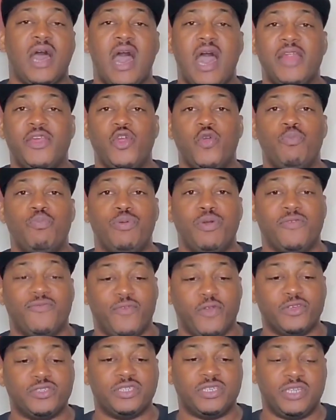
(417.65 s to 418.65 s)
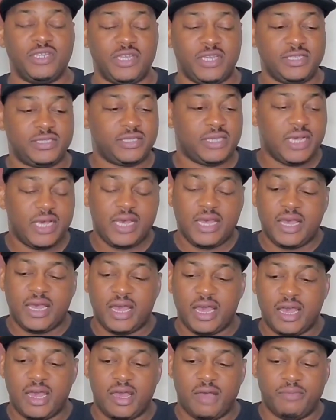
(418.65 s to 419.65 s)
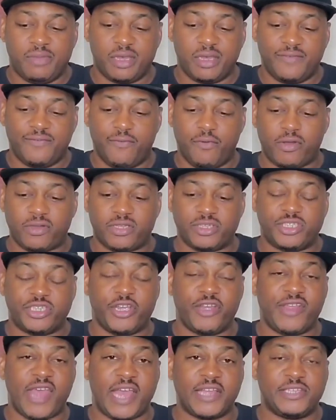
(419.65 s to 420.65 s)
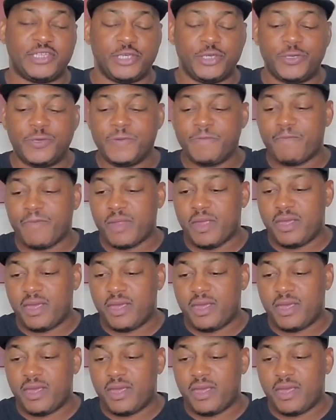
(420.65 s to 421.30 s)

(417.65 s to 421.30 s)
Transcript: the audiobook version of this. I'm looking forward to sharing that too.